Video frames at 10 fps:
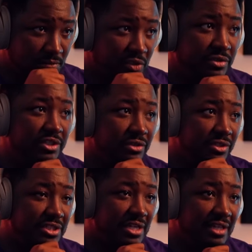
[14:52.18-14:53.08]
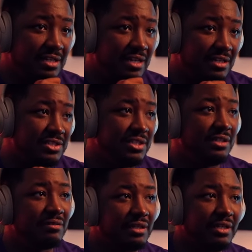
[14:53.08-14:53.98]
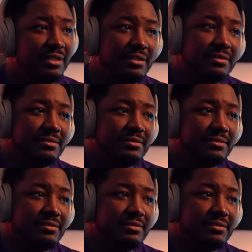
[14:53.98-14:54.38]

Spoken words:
Oh, here go this iconic scene right here.